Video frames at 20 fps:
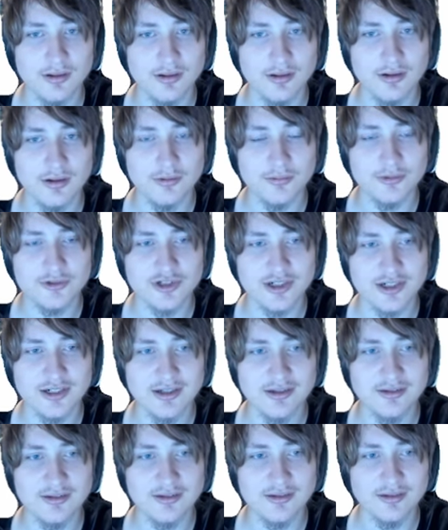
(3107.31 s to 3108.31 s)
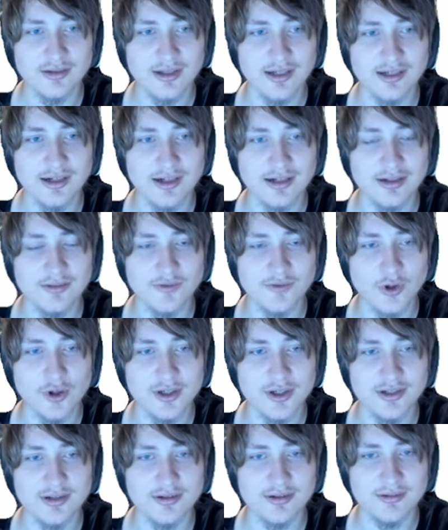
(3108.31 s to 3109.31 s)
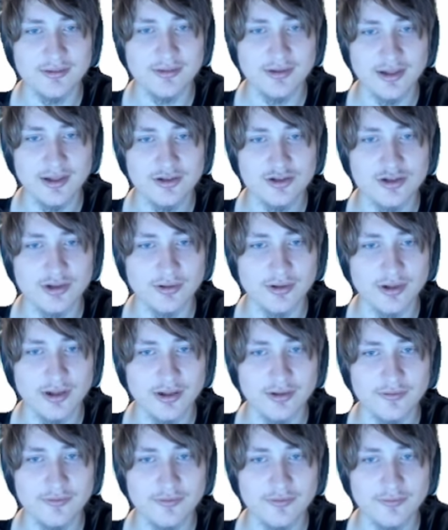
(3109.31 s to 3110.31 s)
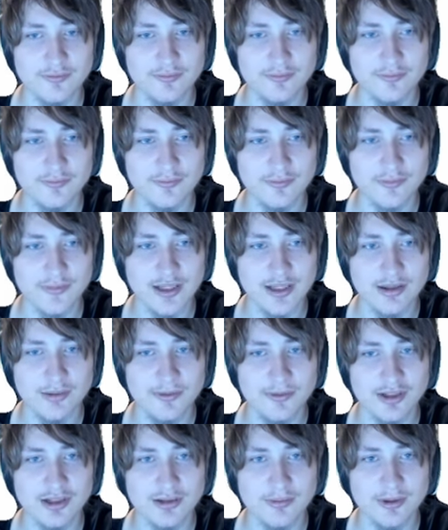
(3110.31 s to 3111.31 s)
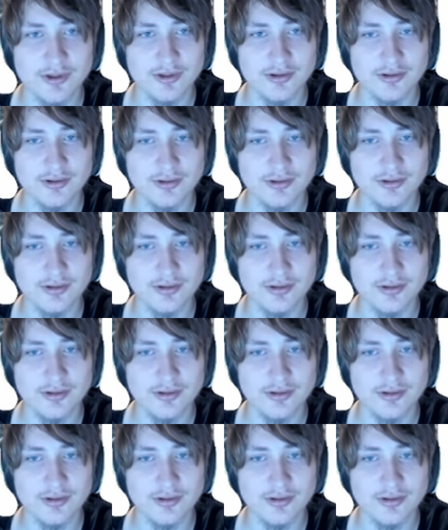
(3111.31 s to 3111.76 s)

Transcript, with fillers: uh, which I guess I kind of already did show it off. Now I'm thinking about it.